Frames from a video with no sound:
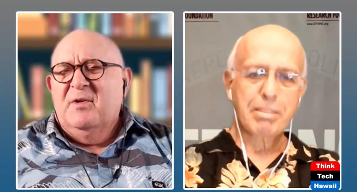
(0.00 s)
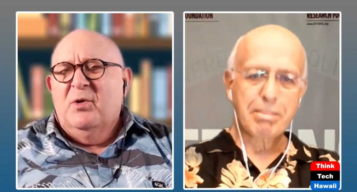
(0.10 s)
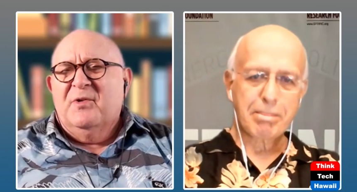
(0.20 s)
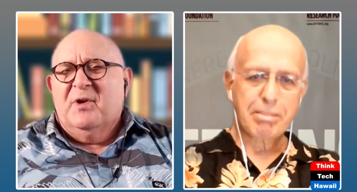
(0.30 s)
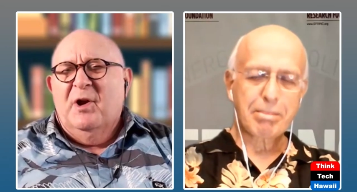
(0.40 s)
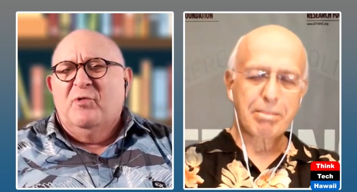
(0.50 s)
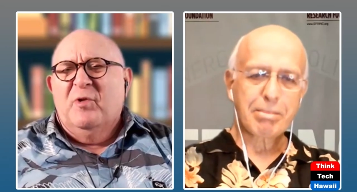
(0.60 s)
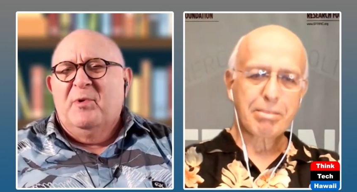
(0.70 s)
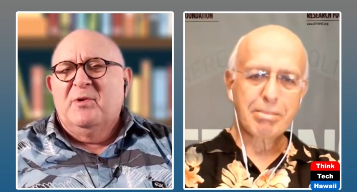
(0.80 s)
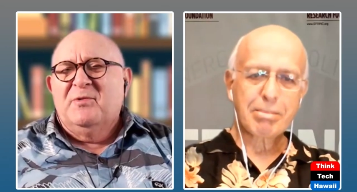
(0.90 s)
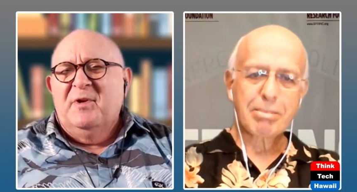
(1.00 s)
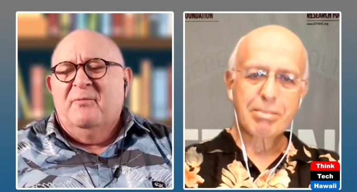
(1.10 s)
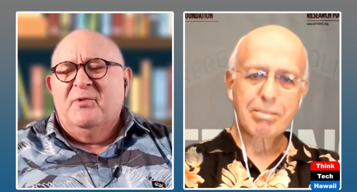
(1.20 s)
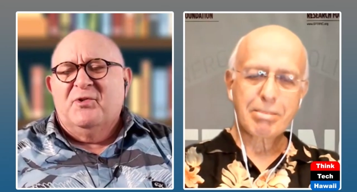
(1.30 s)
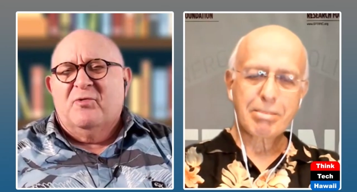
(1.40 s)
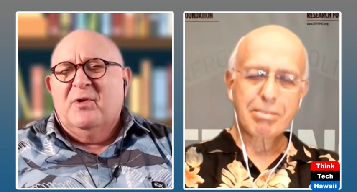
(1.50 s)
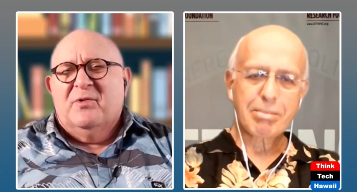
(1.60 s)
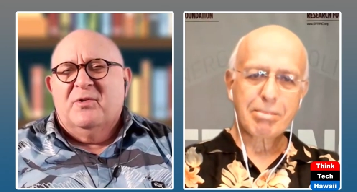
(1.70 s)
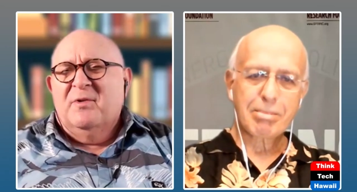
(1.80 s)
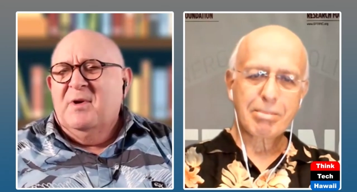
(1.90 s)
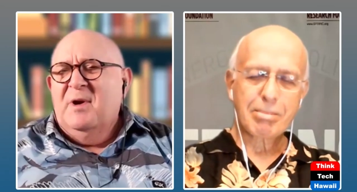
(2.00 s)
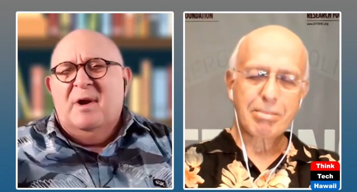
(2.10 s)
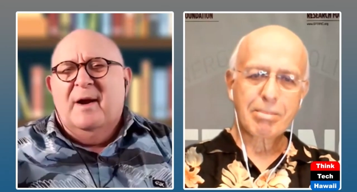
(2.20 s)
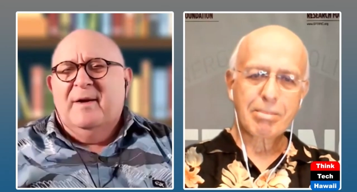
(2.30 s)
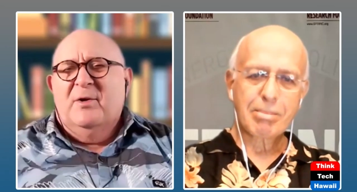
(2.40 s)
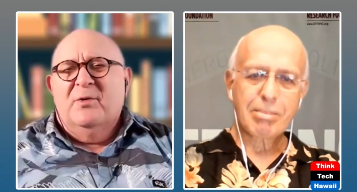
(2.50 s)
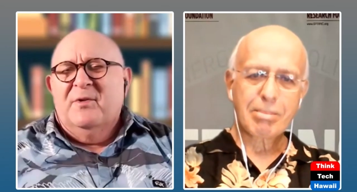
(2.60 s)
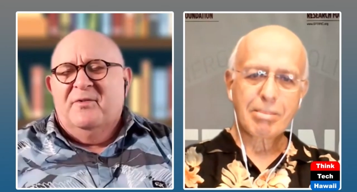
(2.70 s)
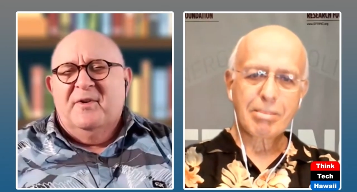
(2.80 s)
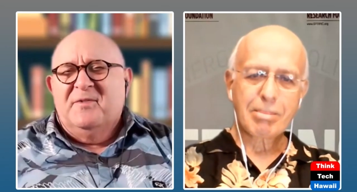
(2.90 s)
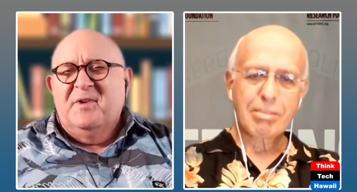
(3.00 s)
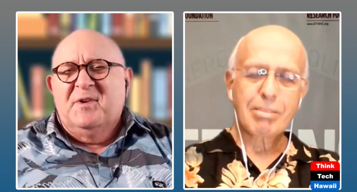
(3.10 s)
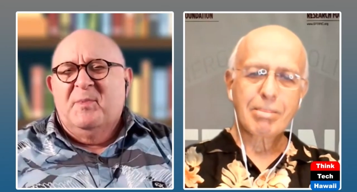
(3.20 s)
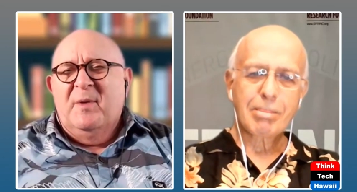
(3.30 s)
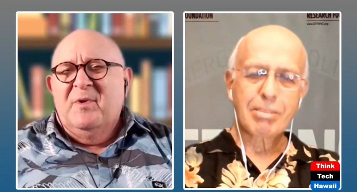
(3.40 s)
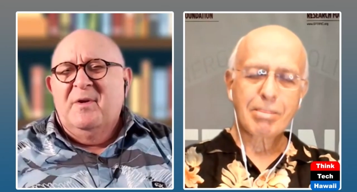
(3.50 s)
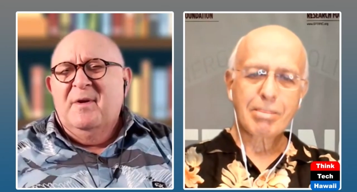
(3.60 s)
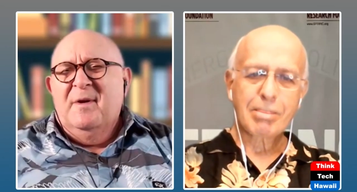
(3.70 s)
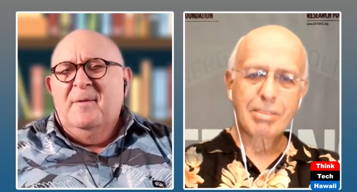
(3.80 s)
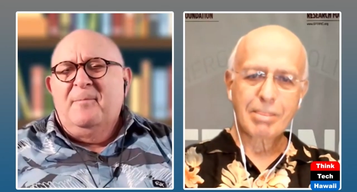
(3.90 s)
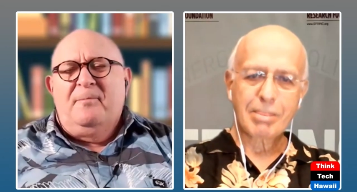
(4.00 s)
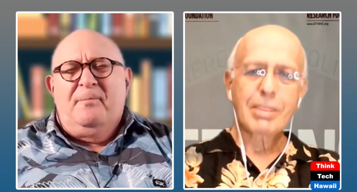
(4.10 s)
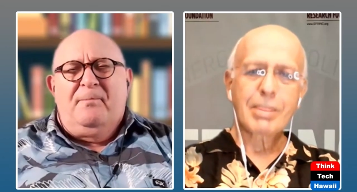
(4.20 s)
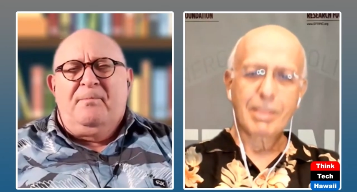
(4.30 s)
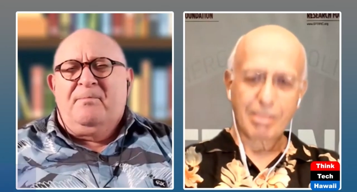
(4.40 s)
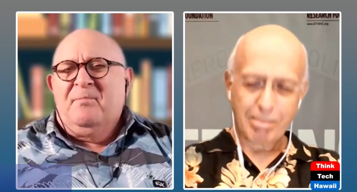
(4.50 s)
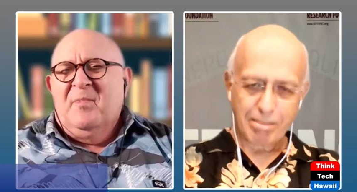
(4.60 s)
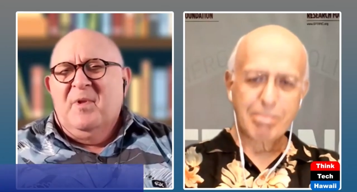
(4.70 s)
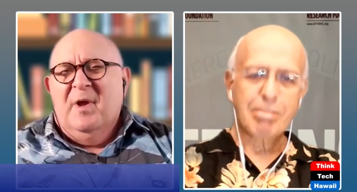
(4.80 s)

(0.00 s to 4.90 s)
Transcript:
Speaker 1: you know, the country built the infrastructure. I don't know, the fifties maybe, and